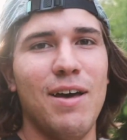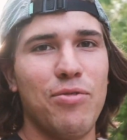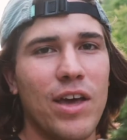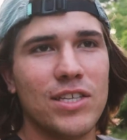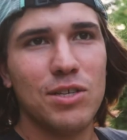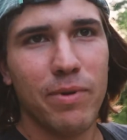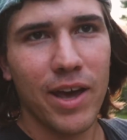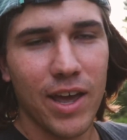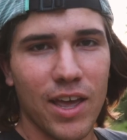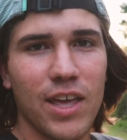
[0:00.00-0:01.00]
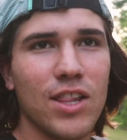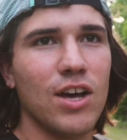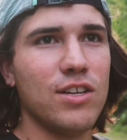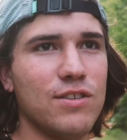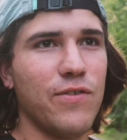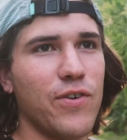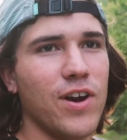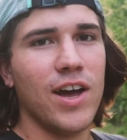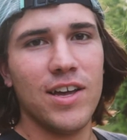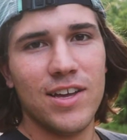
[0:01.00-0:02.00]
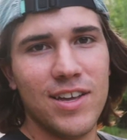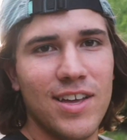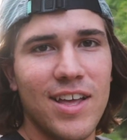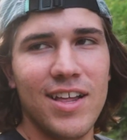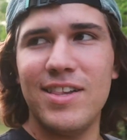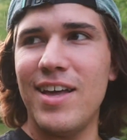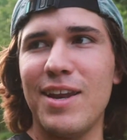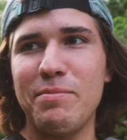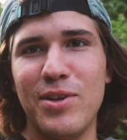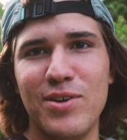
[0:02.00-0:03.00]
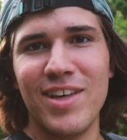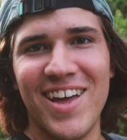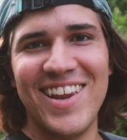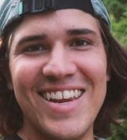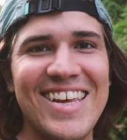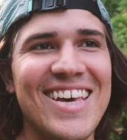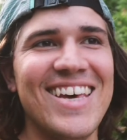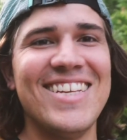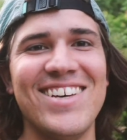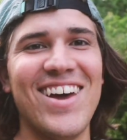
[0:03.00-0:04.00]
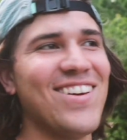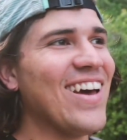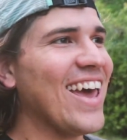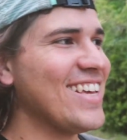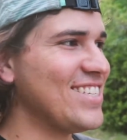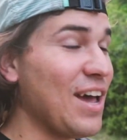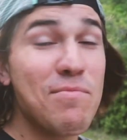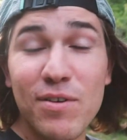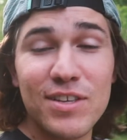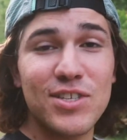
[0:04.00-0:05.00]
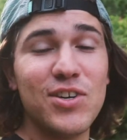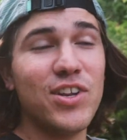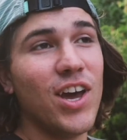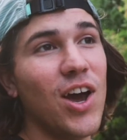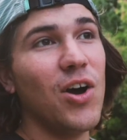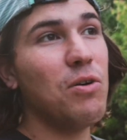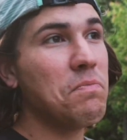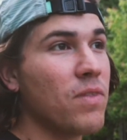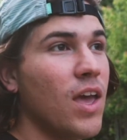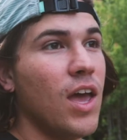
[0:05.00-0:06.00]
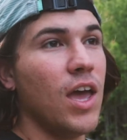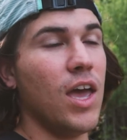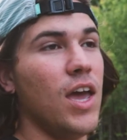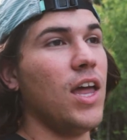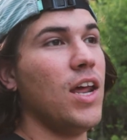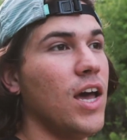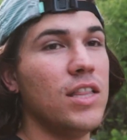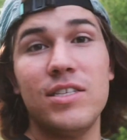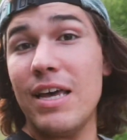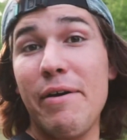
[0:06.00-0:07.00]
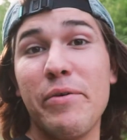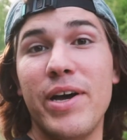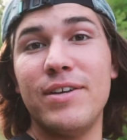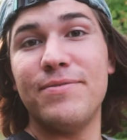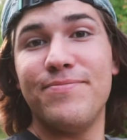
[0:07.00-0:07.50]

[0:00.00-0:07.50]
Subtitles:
thanks to my in-laws for letting me do that. So I moved the studio, and this is how it went.